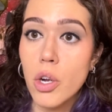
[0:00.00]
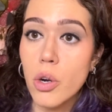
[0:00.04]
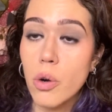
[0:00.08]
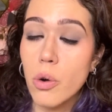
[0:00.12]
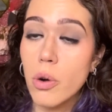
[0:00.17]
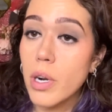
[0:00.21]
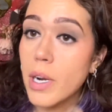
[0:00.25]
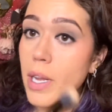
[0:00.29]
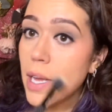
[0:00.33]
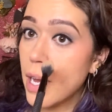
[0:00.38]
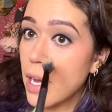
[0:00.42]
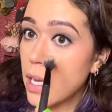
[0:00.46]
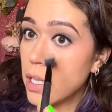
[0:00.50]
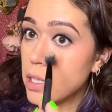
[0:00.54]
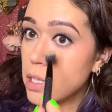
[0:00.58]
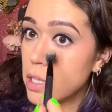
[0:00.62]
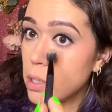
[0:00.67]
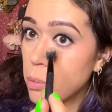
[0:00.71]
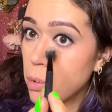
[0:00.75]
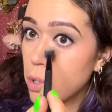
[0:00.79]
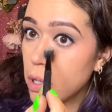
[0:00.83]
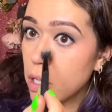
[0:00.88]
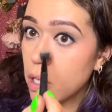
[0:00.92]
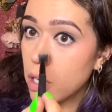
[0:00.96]
We're gonna add
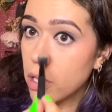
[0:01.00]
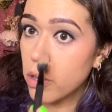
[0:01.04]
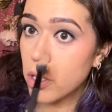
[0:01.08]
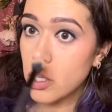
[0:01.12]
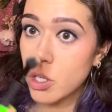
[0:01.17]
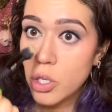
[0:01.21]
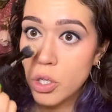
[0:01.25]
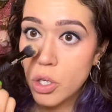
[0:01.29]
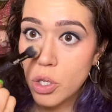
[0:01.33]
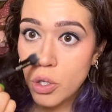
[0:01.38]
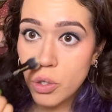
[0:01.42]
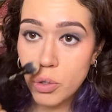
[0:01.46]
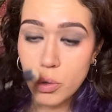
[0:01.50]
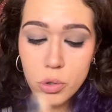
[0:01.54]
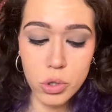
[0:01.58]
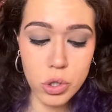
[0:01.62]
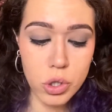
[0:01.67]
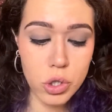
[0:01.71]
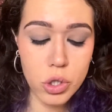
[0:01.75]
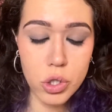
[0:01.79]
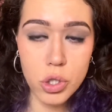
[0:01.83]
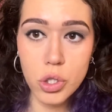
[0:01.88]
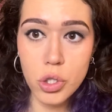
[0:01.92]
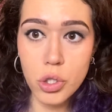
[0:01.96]
some along the
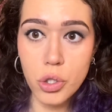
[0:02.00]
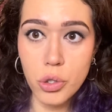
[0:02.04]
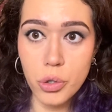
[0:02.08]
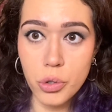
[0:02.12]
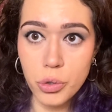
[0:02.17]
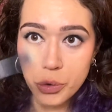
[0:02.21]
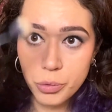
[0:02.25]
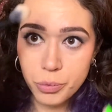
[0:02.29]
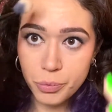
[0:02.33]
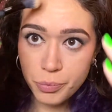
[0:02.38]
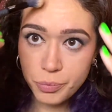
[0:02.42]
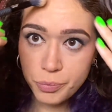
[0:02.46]
nose too.